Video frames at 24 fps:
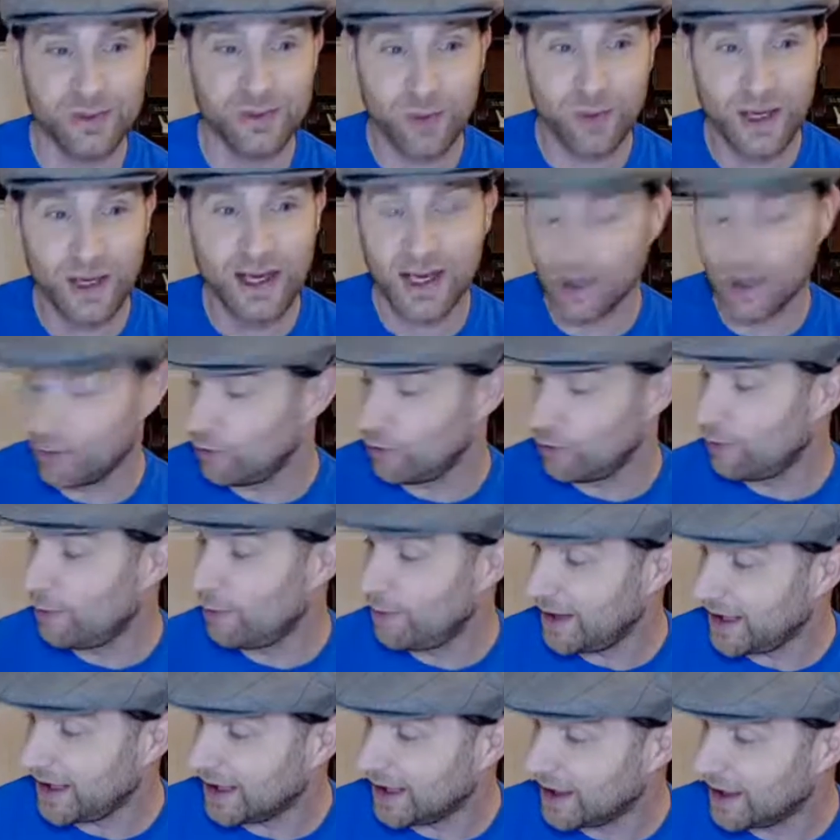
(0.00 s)
week it will
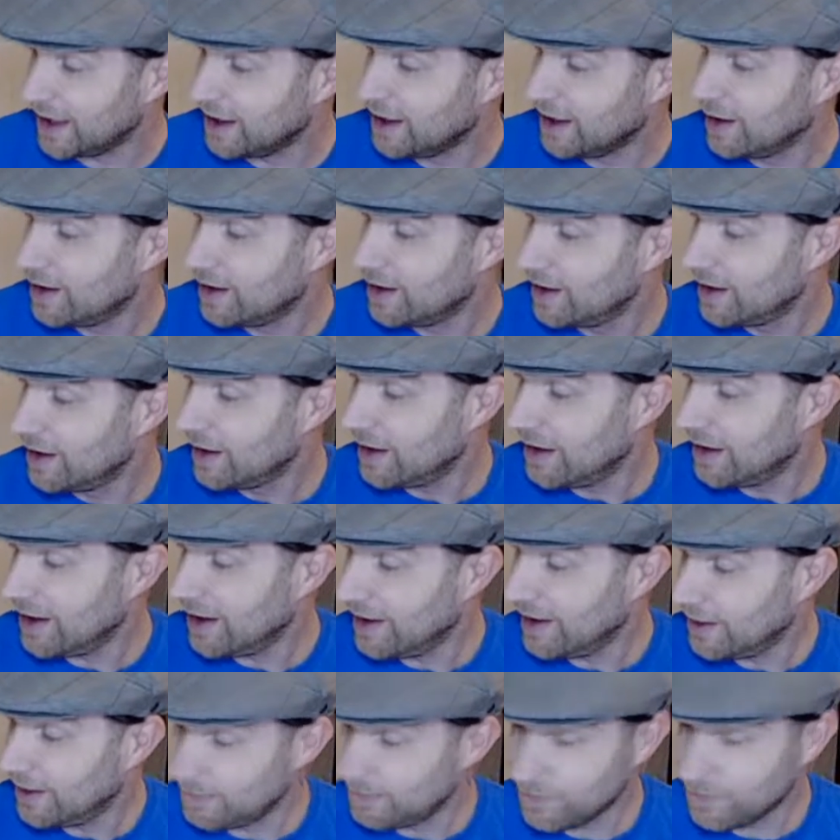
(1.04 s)
be
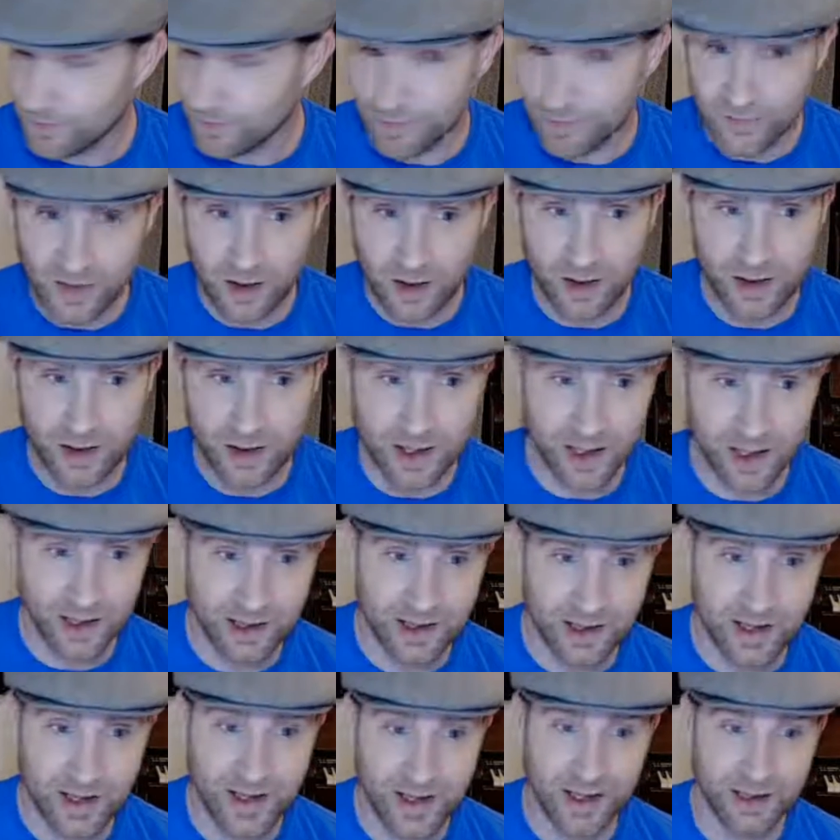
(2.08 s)
King
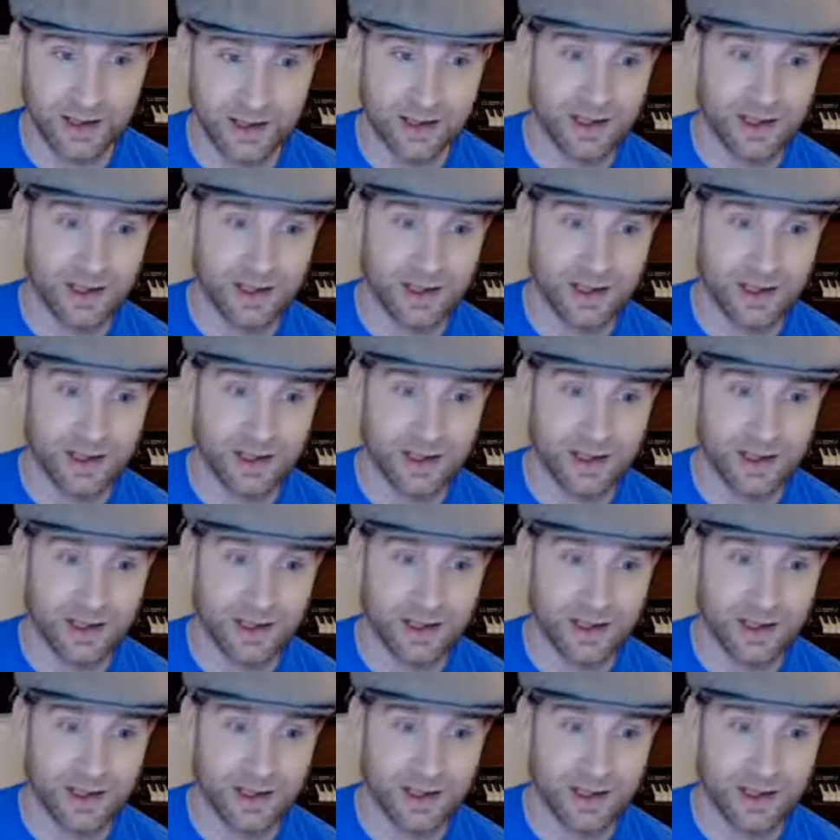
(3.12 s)
Lear.